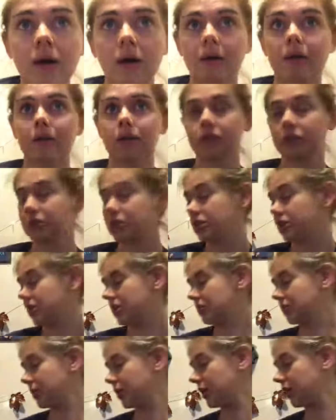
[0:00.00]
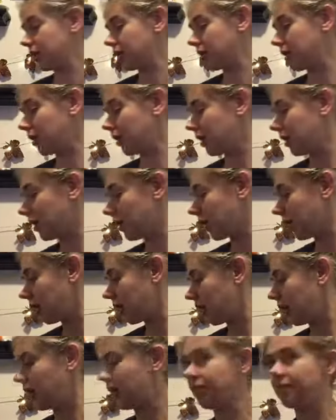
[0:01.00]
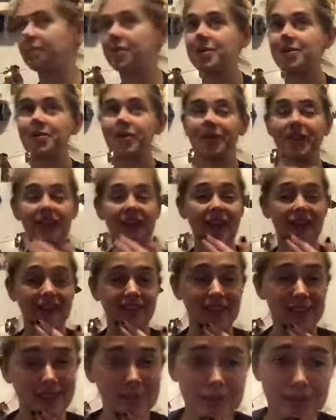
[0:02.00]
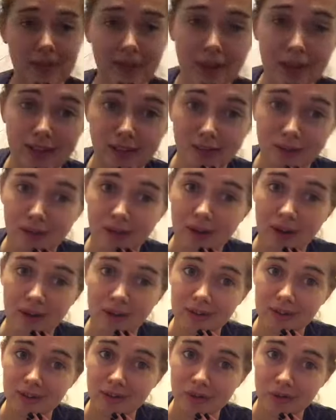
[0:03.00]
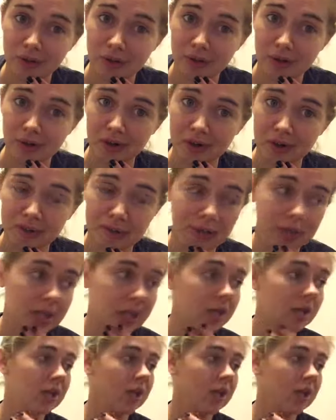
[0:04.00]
Oh, she's weird. Um, people are gonna hate this, but I do not enjoy Cardi B.